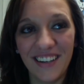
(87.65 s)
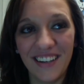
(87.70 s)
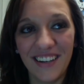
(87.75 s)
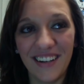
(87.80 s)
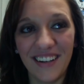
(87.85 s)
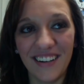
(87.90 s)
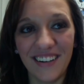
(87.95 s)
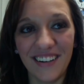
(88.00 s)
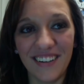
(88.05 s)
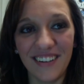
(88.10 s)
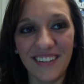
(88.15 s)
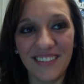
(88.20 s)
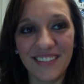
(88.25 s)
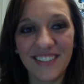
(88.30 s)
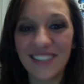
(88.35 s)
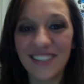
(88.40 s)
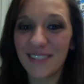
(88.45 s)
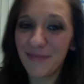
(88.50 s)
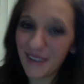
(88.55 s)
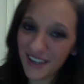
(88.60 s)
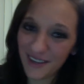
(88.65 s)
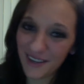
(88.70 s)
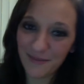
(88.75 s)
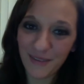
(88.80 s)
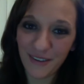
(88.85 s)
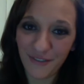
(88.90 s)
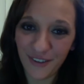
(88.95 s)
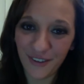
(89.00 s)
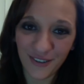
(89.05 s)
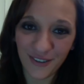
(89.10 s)
uh, just making
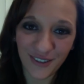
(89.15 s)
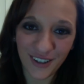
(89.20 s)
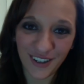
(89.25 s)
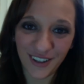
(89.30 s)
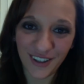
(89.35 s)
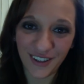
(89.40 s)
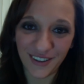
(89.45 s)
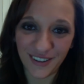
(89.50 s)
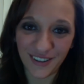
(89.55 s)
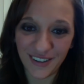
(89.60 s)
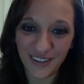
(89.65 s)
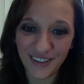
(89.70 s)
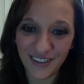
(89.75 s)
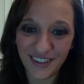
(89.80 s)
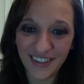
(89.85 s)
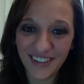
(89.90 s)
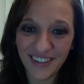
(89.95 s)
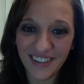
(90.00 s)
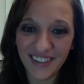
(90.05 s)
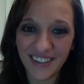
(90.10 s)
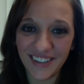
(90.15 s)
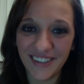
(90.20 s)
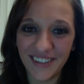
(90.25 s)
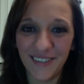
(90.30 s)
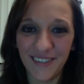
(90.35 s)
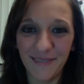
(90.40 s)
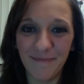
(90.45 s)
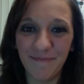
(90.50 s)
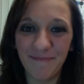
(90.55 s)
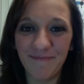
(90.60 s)
me feel really good,
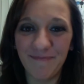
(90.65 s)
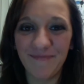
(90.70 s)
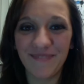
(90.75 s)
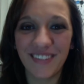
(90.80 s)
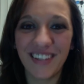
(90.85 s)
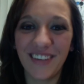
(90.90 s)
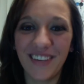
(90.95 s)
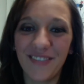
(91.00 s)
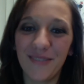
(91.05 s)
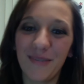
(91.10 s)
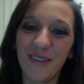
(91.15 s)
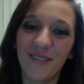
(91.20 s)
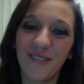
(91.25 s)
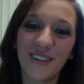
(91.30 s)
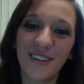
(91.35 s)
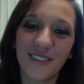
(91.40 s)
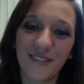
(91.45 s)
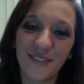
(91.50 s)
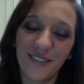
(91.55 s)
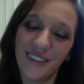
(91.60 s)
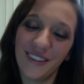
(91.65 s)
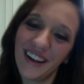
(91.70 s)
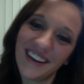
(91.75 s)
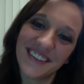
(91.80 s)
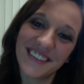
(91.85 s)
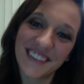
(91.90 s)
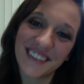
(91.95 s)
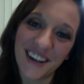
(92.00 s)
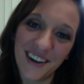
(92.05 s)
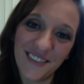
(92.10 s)
um, giving me wonderful,
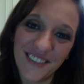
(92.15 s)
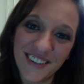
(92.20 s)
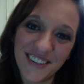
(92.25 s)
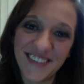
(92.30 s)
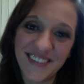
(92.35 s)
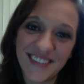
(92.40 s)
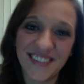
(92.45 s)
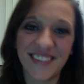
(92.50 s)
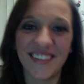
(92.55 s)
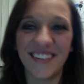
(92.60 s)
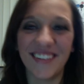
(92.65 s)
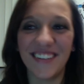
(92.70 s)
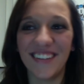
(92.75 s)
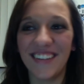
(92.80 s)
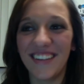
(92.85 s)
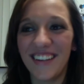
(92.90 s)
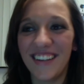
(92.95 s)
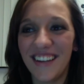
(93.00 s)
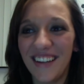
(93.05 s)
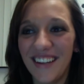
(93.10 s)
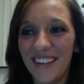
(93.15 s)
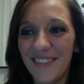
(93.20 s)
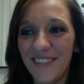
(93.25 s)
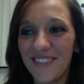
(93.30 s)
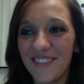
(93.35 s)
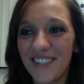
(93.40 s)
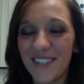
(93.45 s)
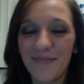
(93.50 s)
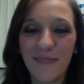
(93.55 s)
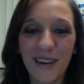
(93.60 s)
nice comments, and
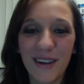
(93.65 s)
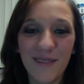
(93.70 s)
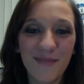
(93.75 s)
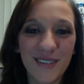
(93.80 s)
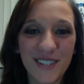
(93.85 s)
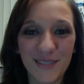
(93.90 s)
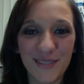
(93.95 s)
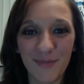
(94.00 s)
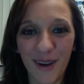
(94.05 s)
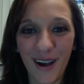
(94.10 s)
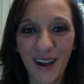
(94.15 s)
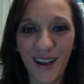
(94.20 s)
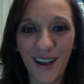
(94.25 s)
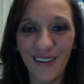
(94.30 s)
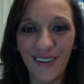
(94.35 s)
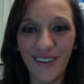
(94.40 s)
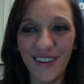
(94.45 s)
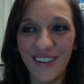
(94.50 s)
just made me smile.